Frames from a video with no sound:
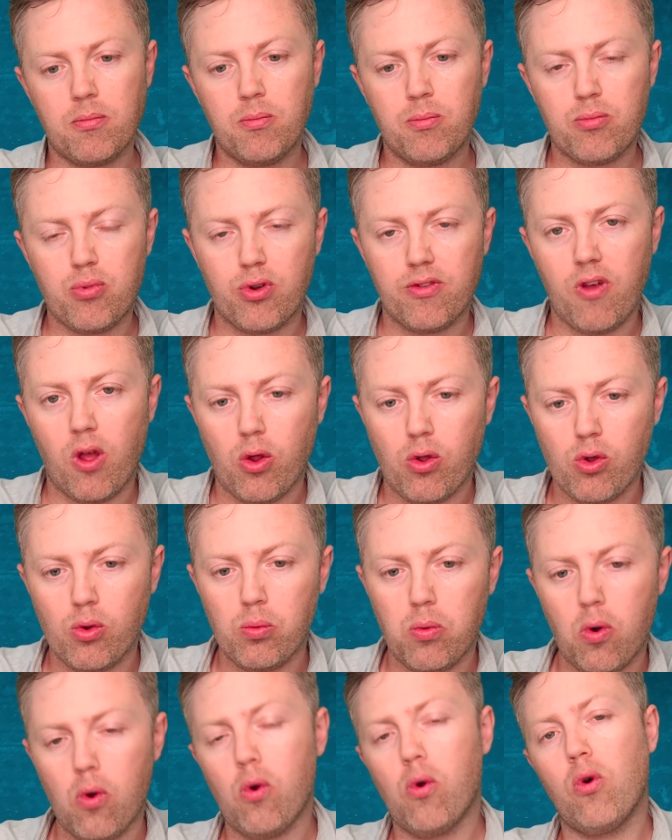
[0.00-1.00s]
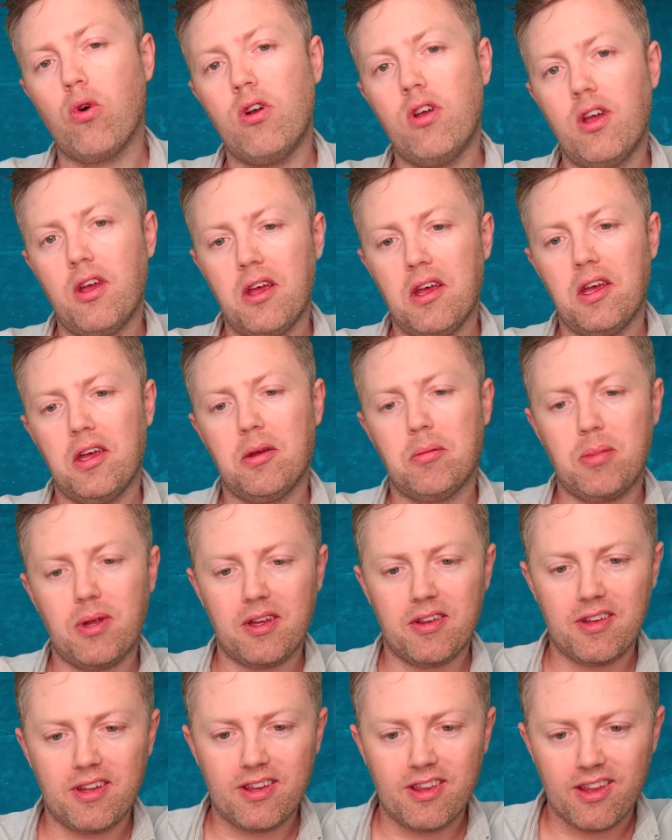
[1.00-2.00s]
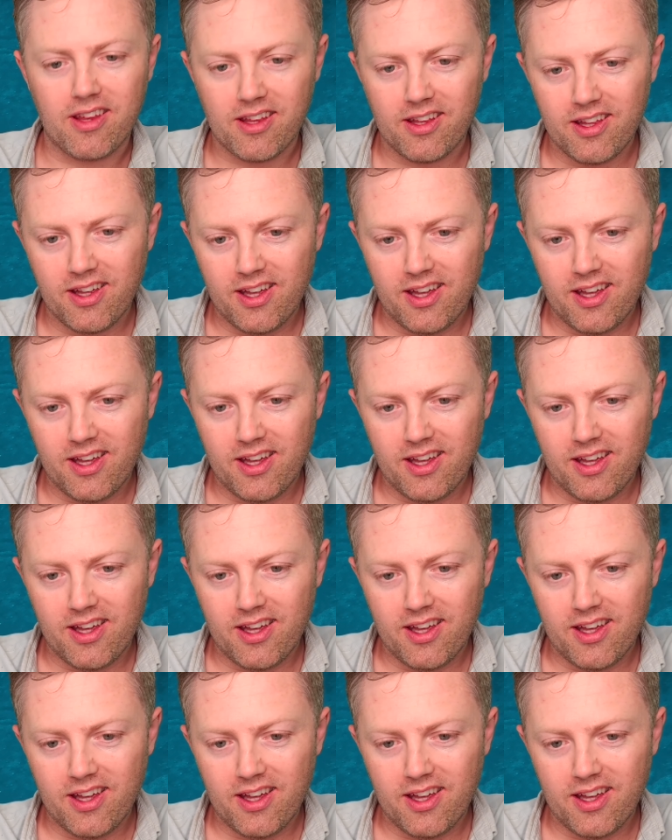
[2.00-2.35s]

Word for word: provoke a war, basically.